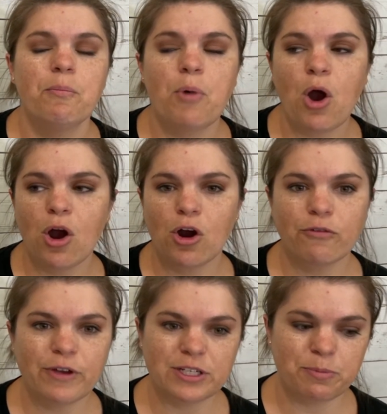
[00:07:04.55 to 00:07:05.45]

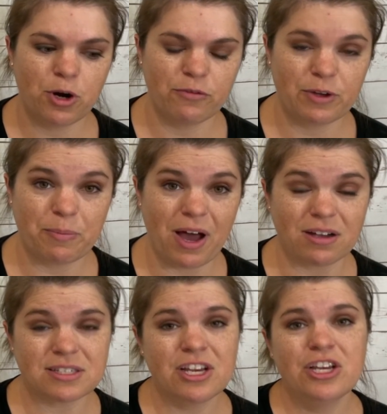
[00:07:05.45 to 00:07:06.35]
Perfect, perfect
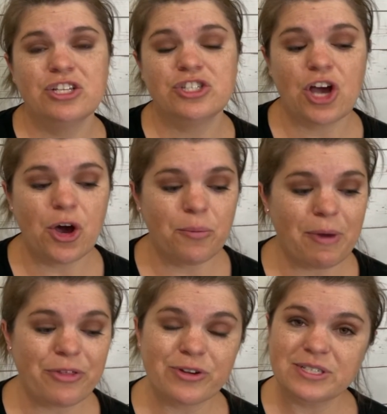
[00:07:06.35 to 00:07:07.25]
box. So
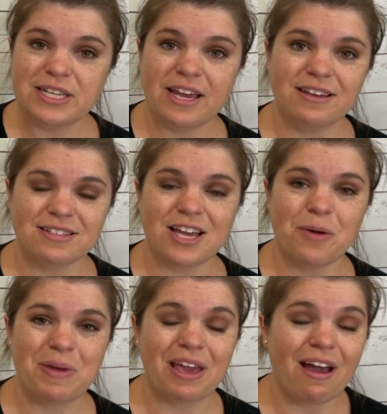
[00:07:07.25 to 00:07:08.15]
Mother's Day is
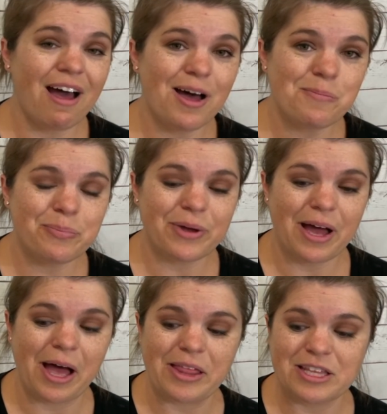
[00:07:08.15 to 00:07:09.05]
coming up.
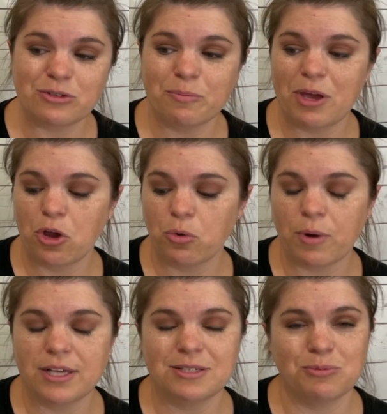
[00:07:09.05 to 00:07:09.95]
Uh, this would be a
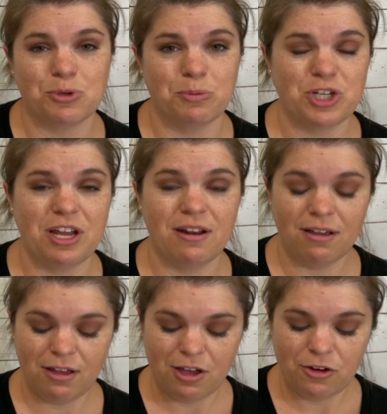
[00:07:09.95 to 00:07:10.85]
great subscription
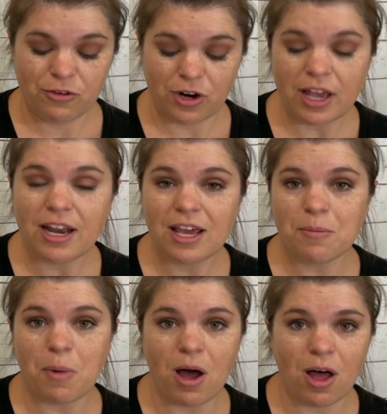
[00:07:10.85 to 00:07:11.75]
for any
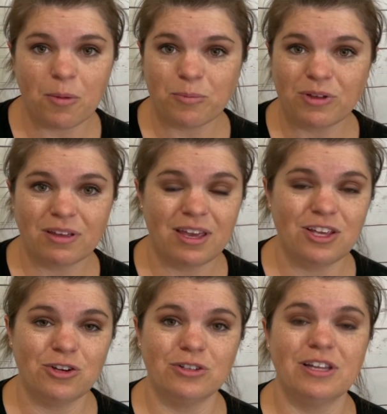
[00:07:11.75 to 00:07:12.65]
mom in
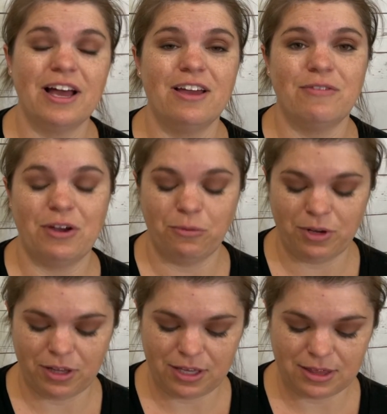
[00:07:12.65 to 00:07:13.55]
your life. I
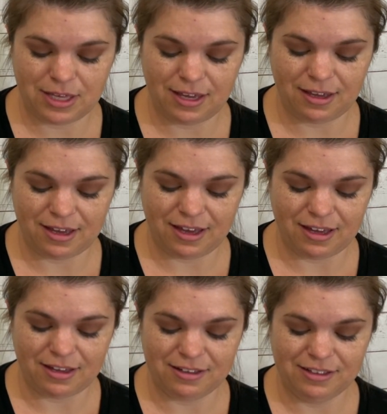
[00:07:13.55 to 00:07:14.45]
really think
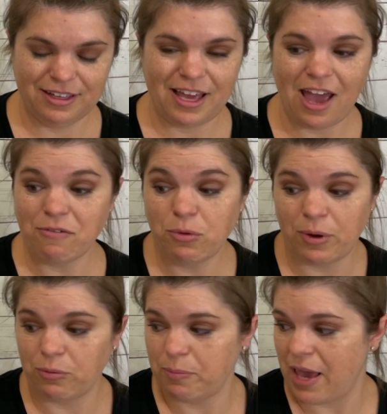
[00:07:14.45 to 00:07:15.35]
uh, everyone
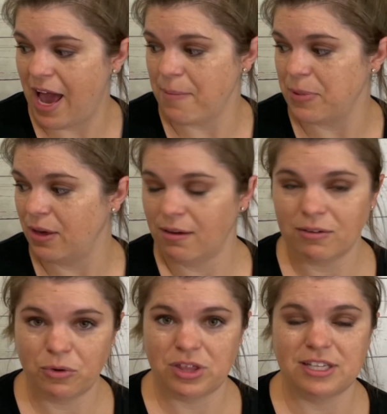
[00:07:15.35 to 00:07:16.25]
would be happy
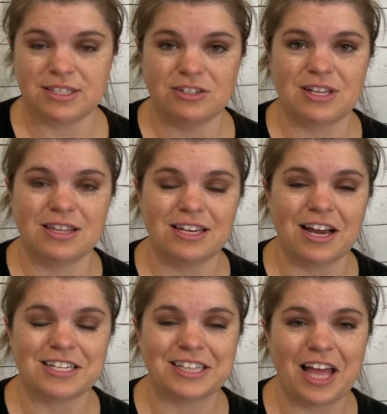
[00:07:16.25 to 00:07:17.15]
with this. There's nothing
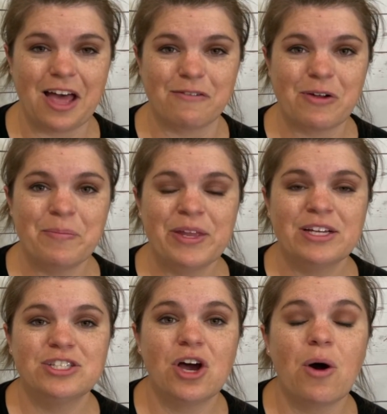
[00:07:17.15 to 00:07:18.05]
not to love.
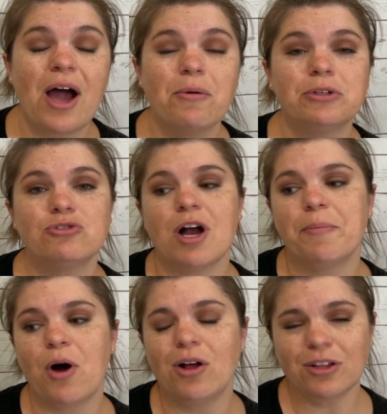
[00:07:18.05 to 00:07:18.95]
So I will drop
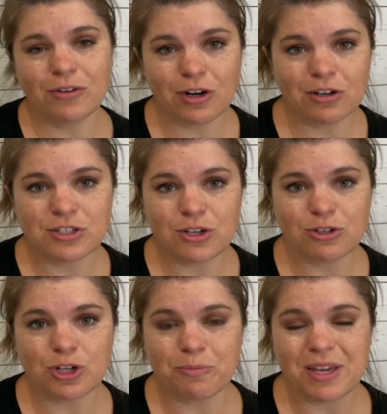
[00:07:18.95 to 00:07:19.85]
all of her
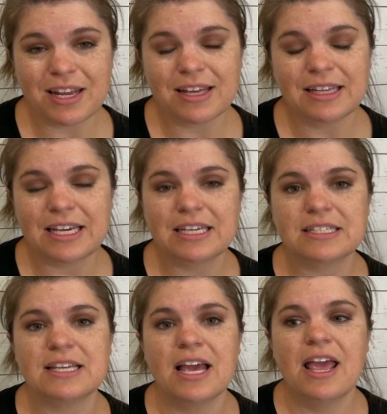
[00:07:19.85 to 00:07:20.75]
social media
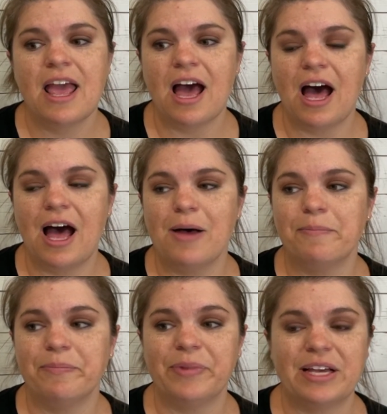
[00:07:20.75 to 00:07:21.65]
links,
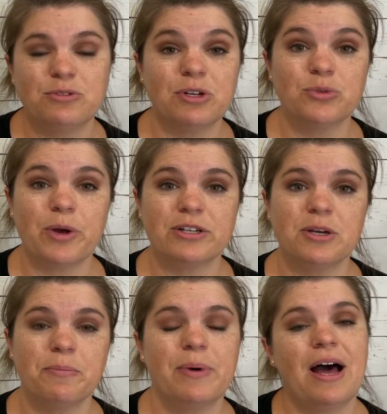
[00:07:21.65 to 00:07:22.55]
um, as well as where to
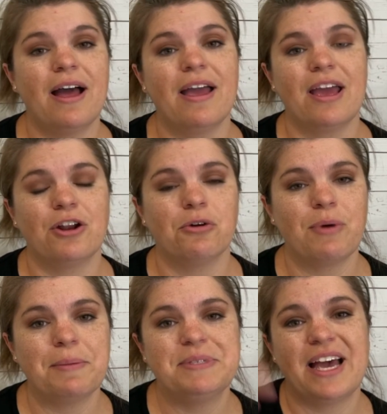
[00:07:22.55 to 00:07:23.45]
buy and her
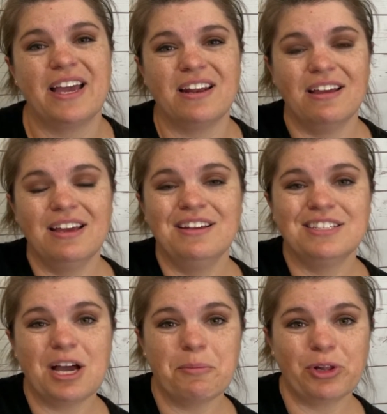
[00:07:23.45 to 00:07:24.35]
website
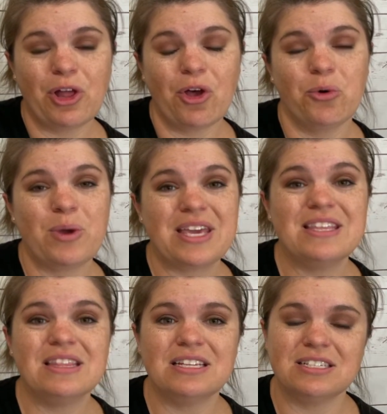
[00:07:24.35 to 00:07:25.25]
down below
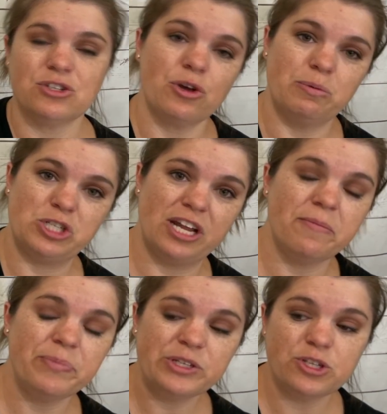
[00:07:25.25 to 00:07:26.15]
in the description.
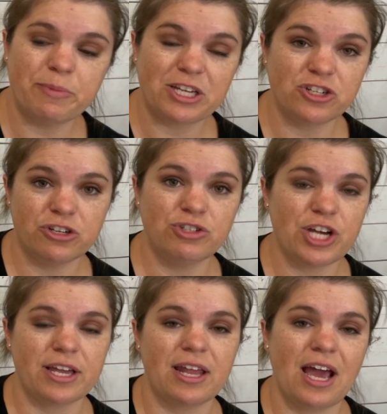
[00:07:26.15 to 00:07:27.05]
So make sure you
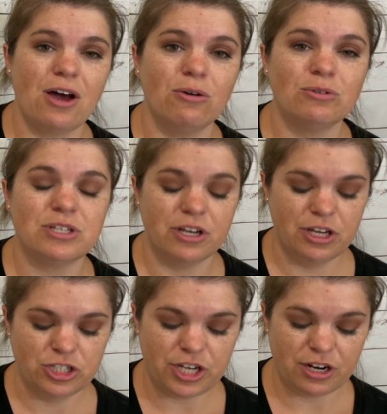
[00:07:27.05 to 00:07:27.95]
check it out.
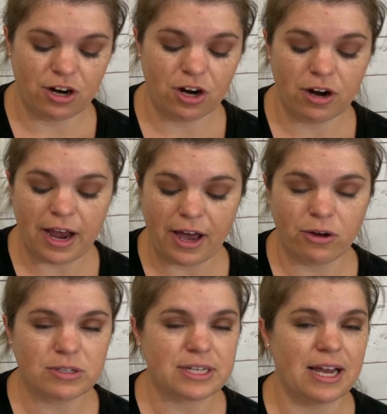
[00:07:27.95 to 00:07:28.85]
Check her
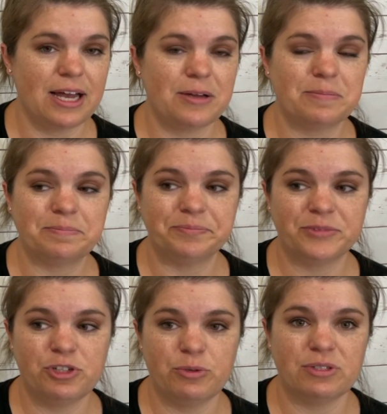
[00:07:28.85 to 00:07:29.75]
out. Um,
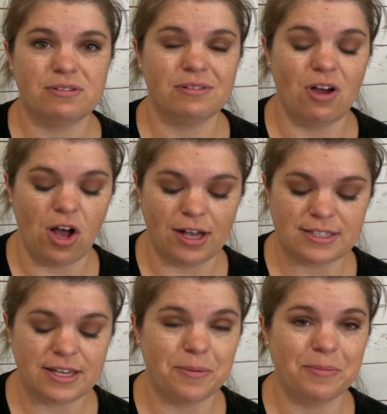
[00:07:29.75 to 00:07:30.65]
she was
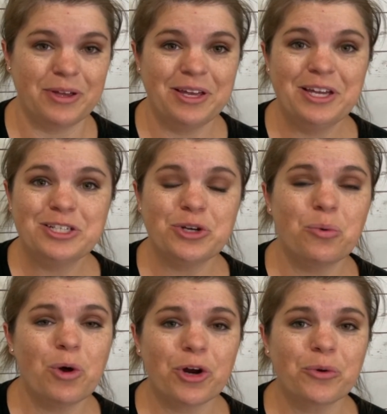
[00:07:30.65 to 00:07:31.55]
awesome to
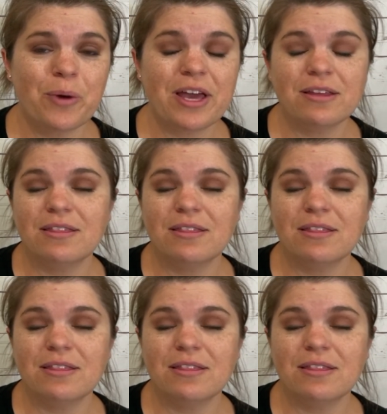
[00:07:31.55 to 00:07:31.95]
work with.